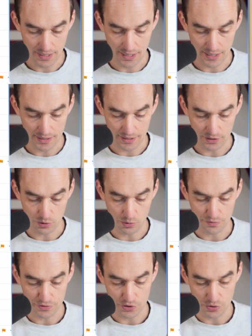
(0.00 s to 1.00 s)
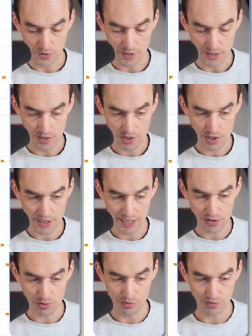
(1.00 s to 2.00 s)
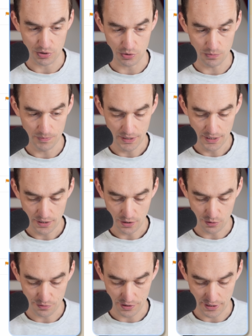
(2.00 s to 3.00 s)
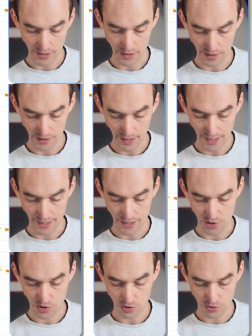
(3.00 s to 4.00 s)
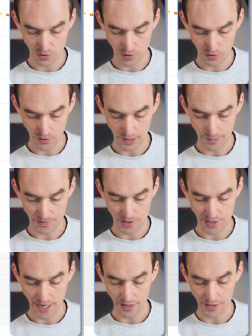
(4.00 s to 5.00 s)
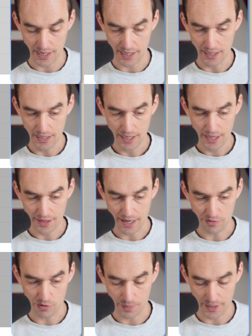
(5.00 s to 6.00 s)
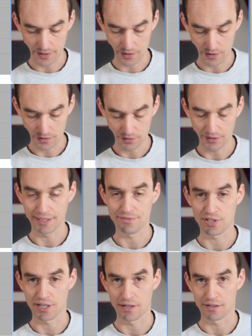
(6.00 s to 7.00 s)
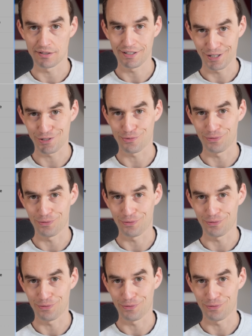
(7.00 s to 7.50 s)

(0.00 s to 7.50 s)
and I go over to the scheduled view over here and I scroll up to Saturday, that reminder lives here as